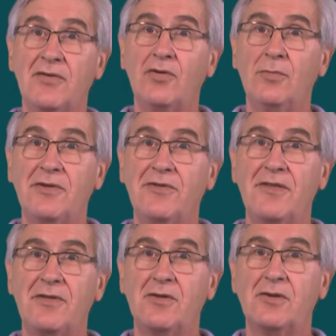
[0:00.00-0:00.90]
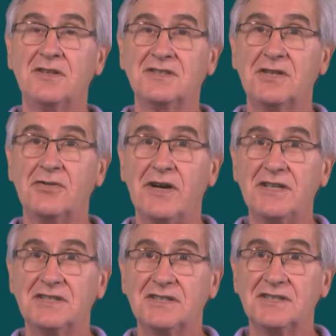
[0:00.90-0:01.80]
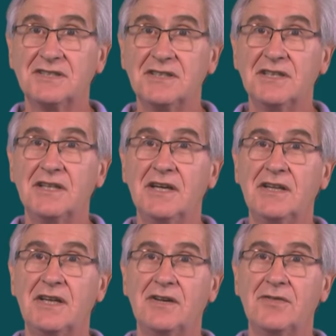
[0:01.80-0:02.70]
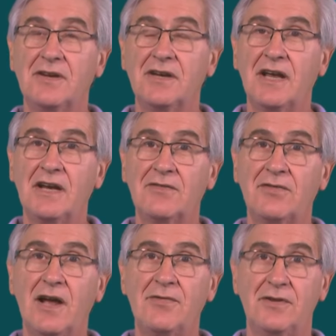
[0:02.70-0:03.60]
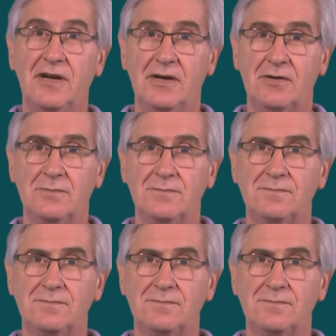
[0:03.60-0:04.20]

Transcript: the normative ethical considerations in the end-of-life care.